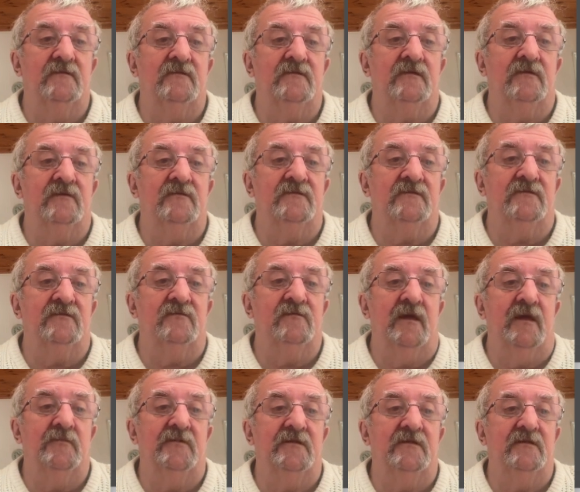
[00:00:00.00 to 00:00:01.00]
So I just
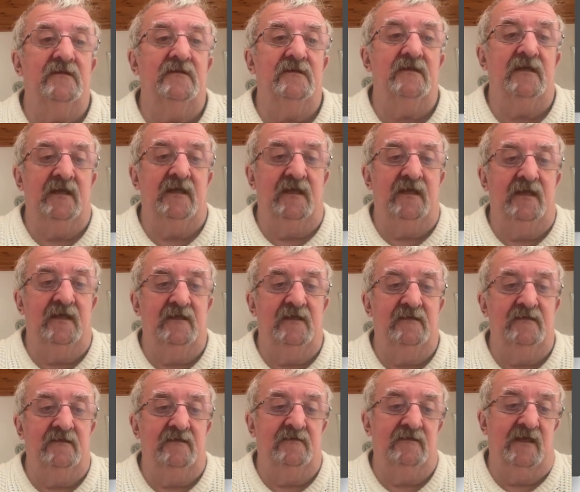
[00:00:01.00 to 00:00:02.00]
grab it
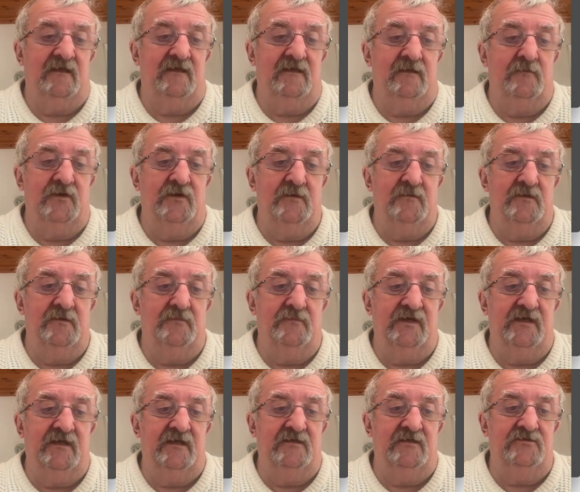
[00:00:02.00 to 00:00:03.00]
and go down to the bottom of the
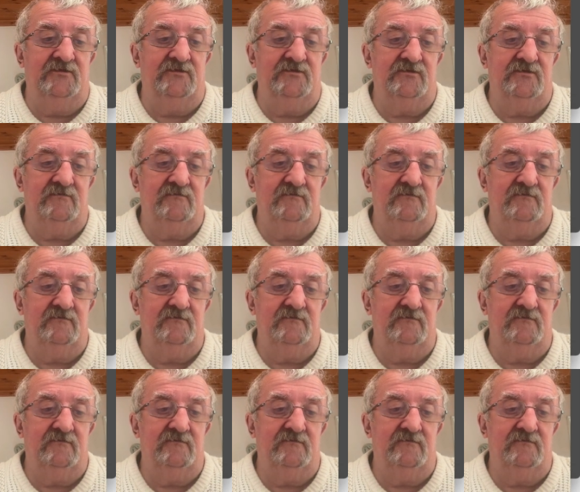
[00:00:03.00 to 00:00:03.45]
page.